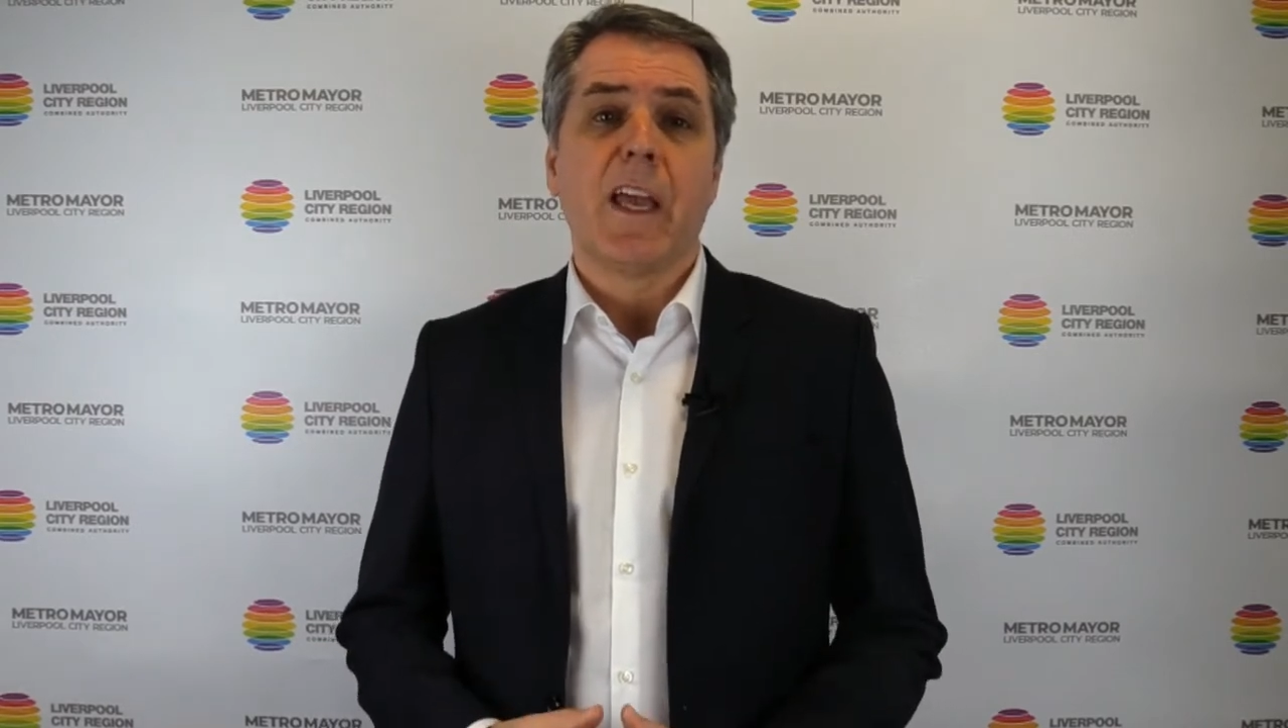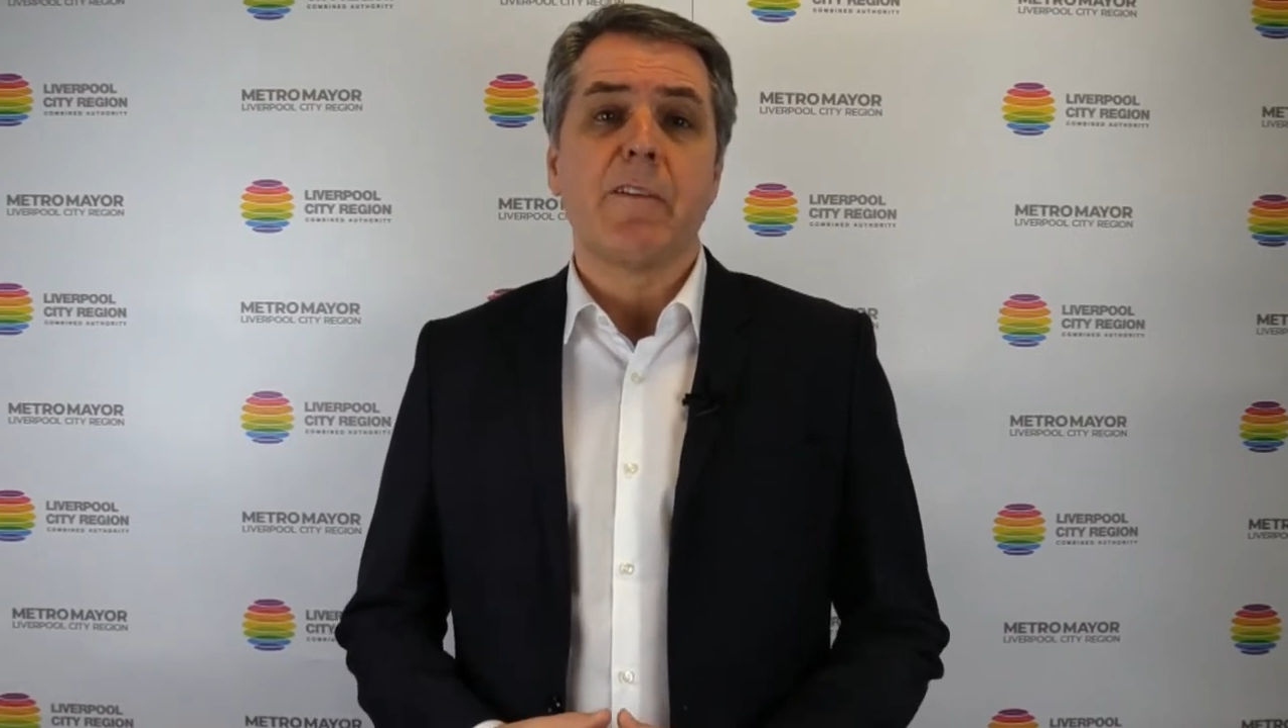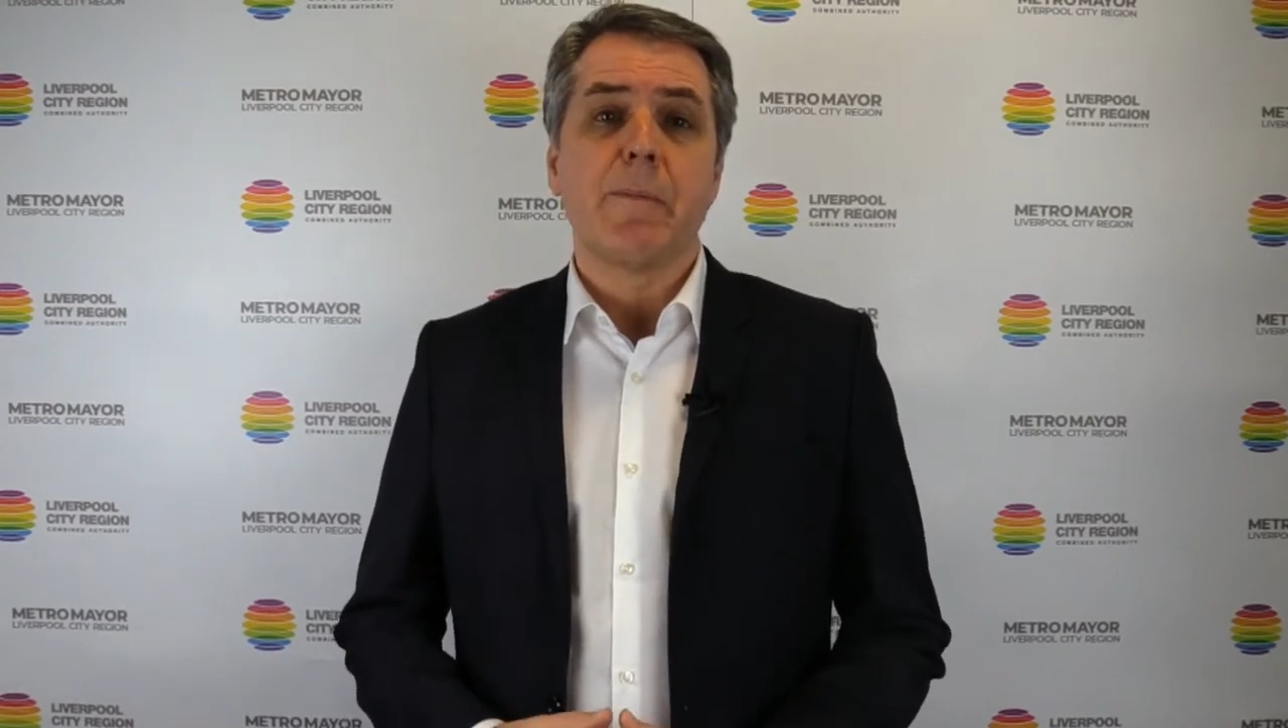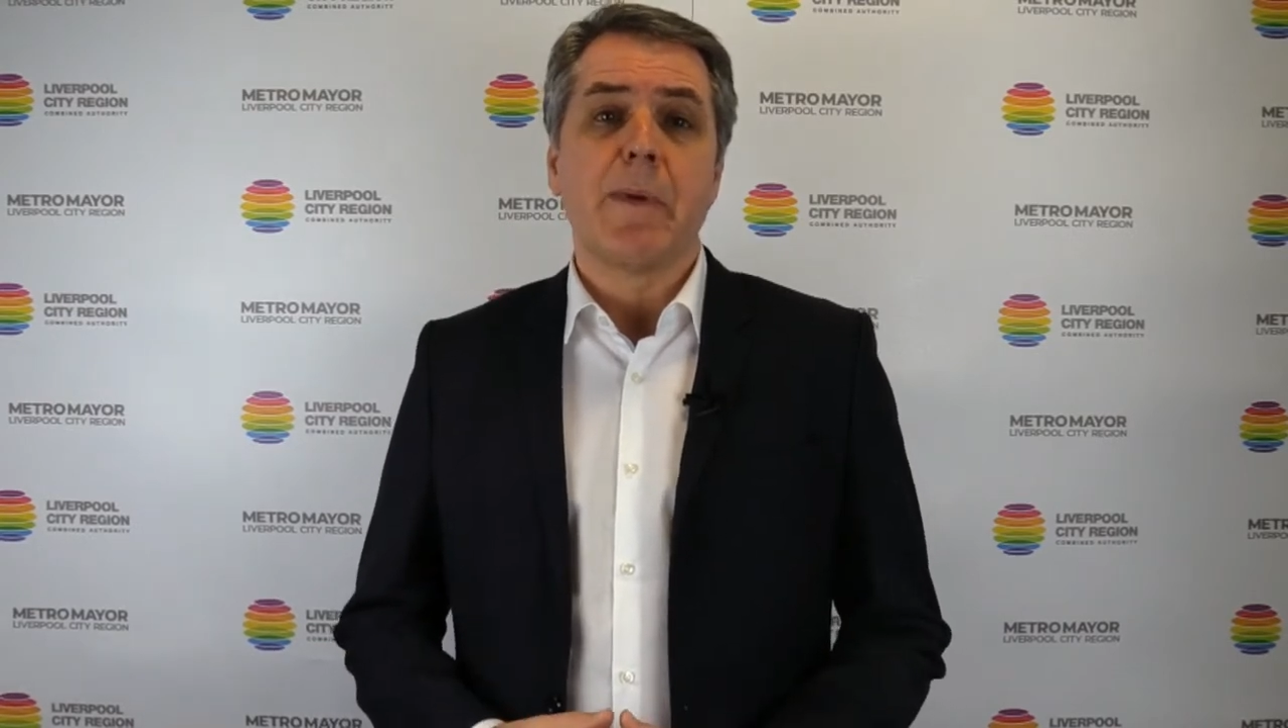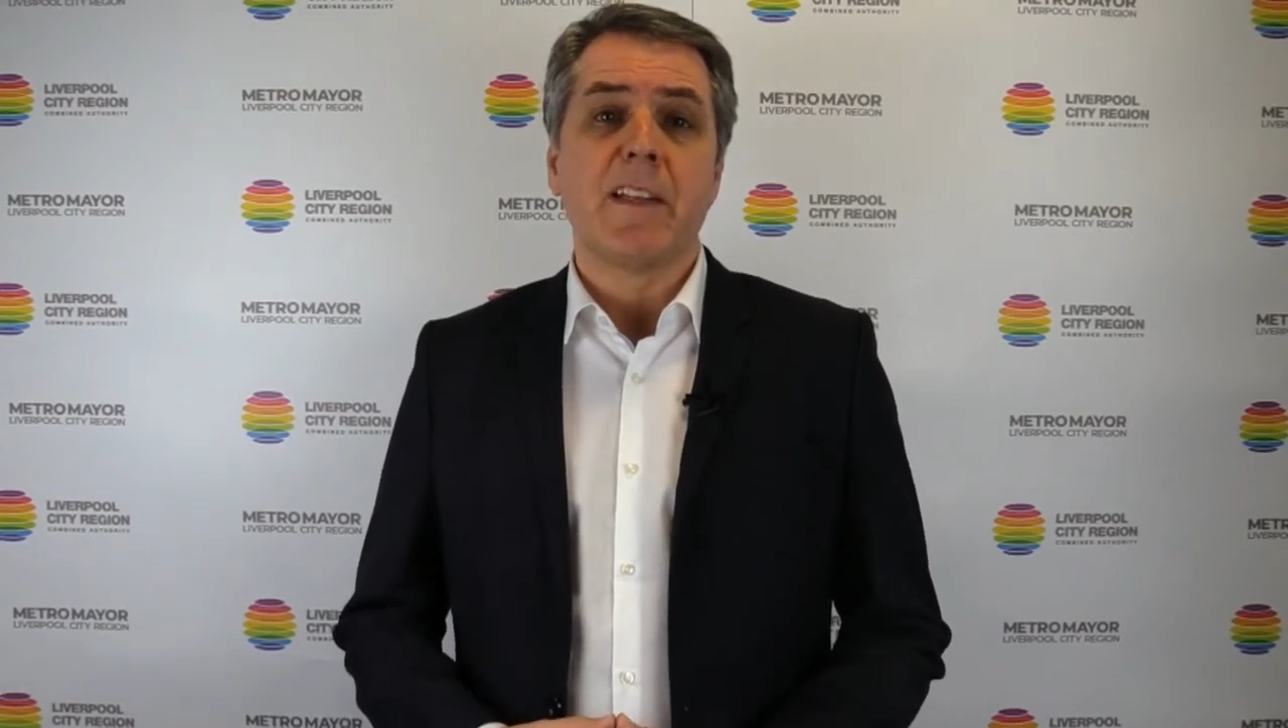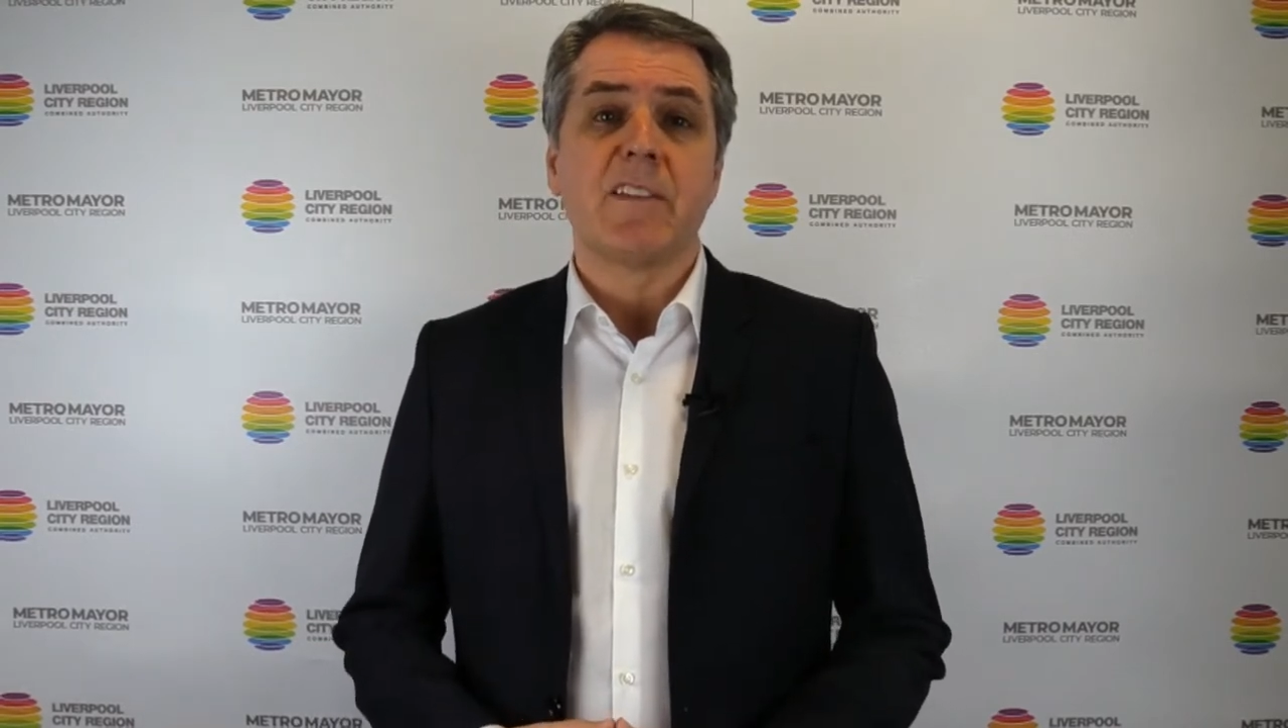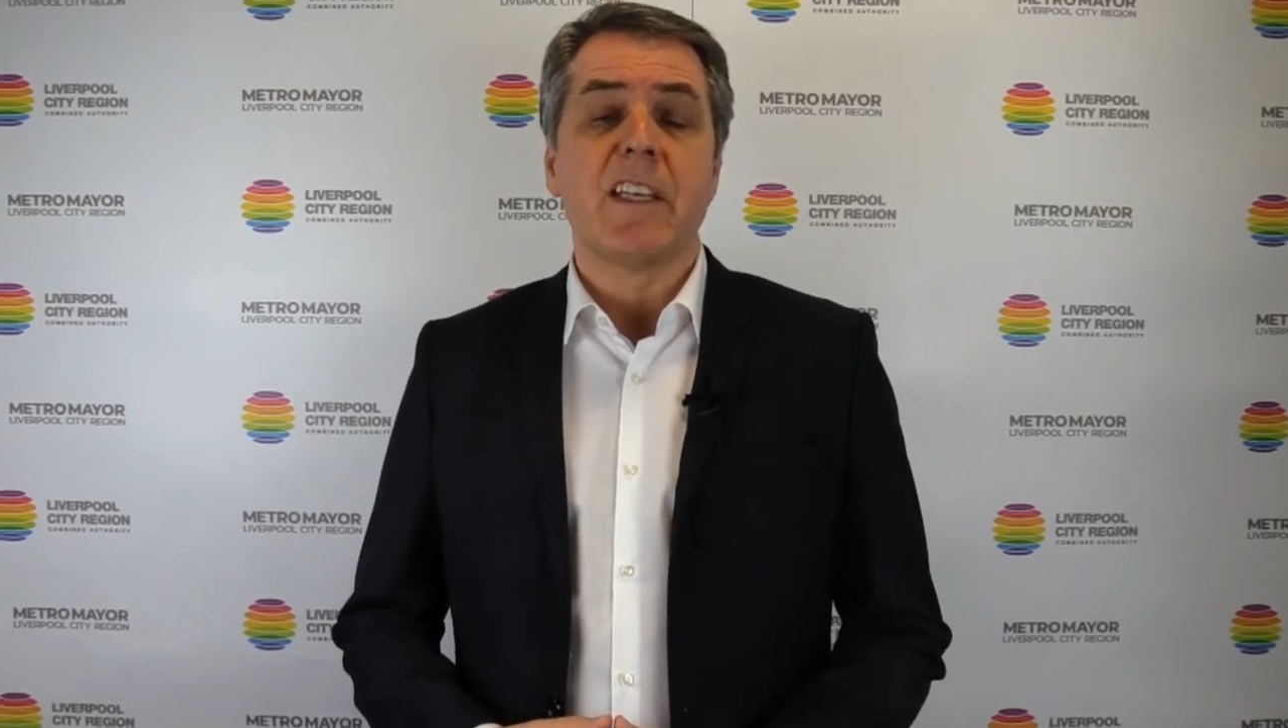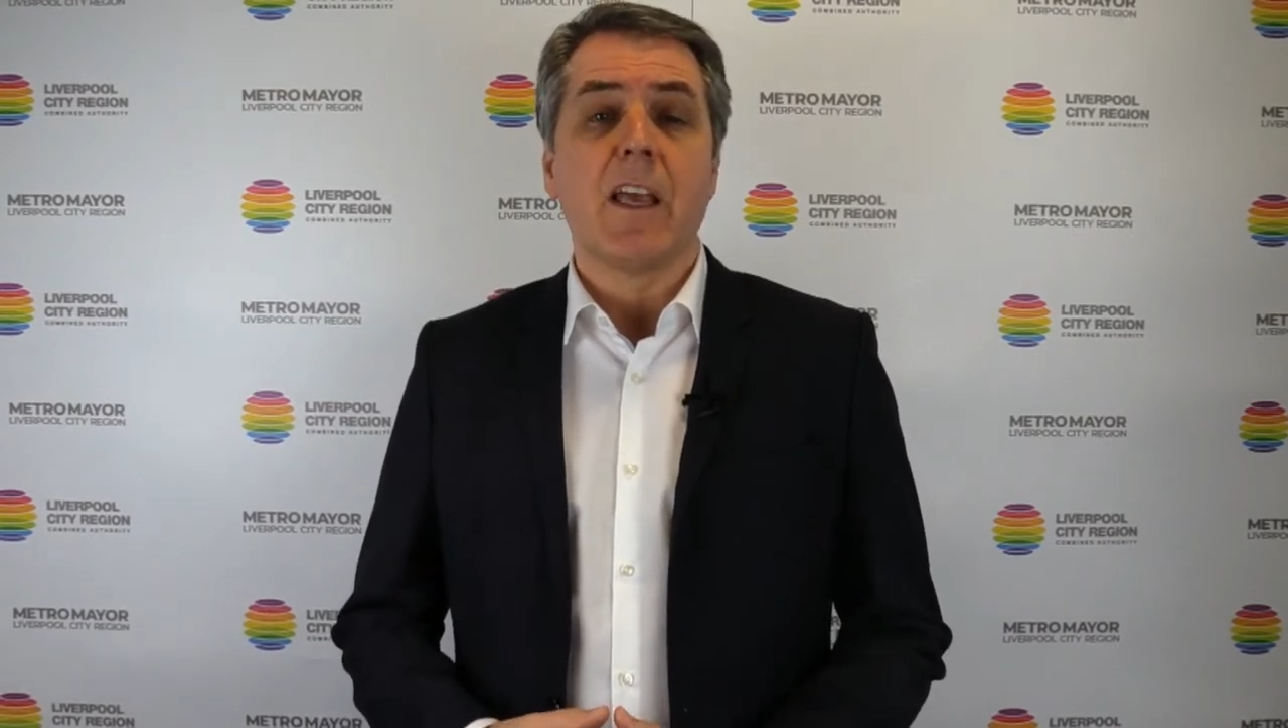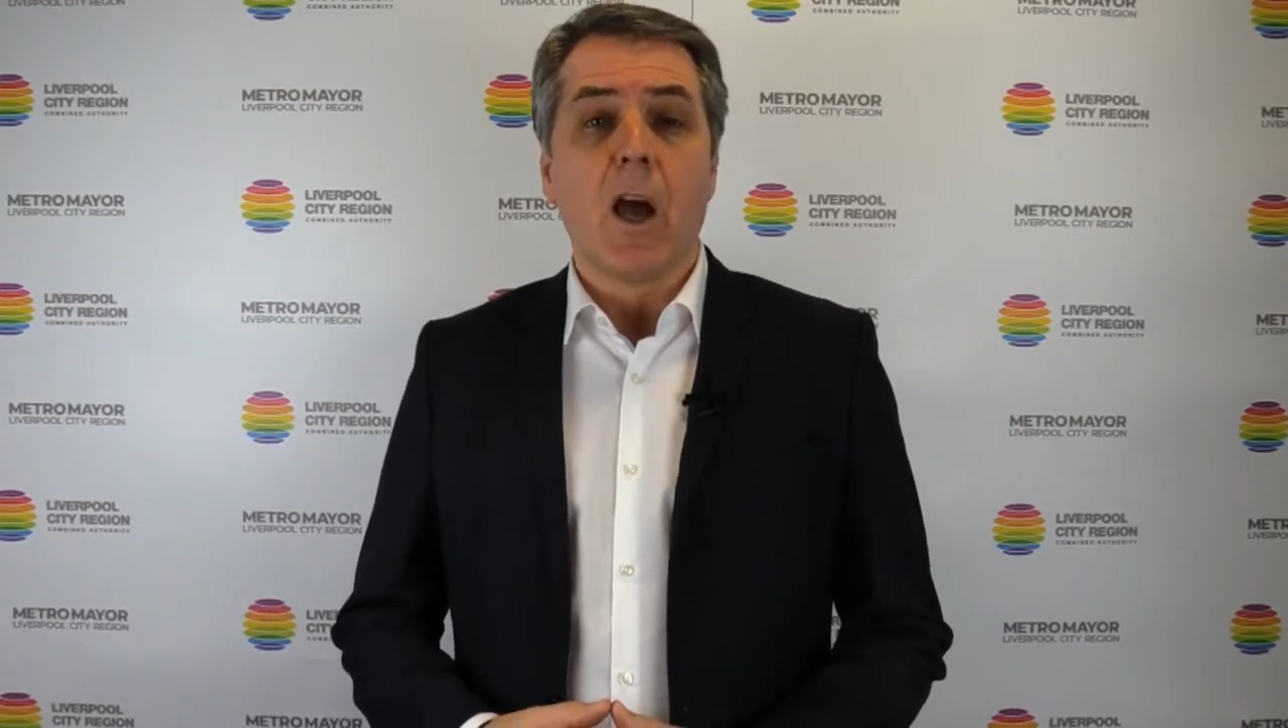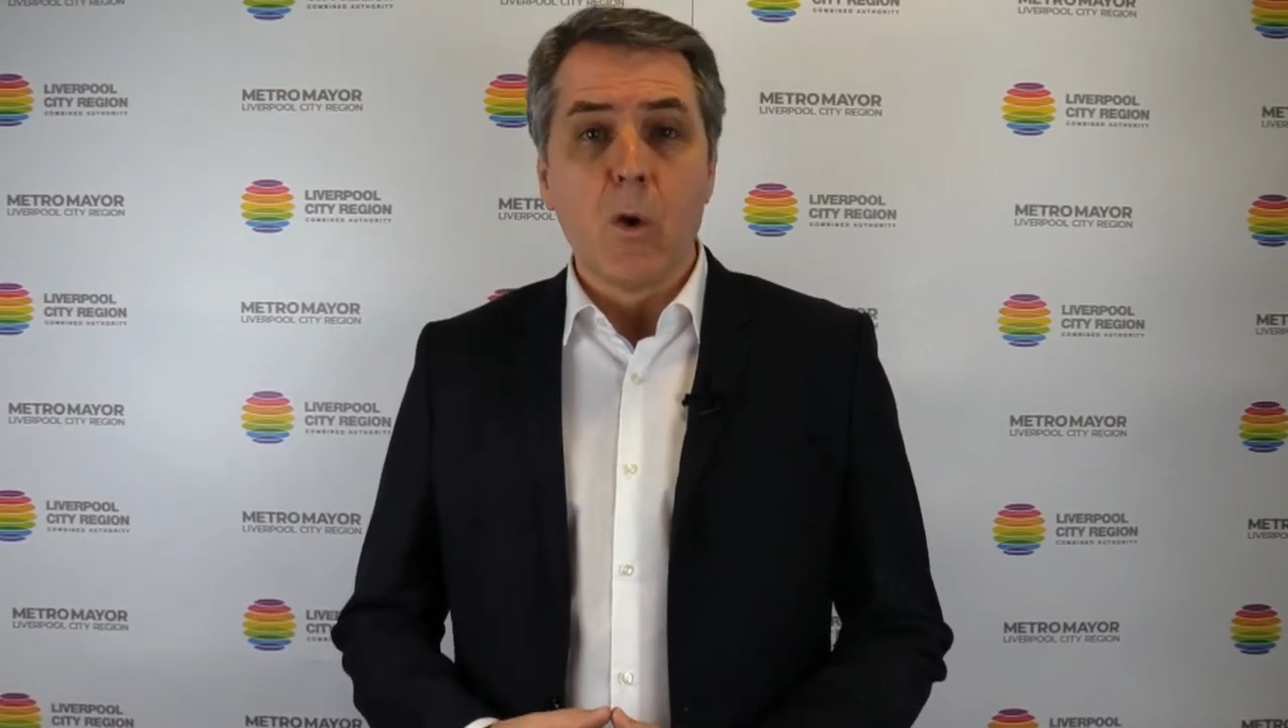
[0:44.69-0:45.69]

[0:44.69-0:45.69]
remains the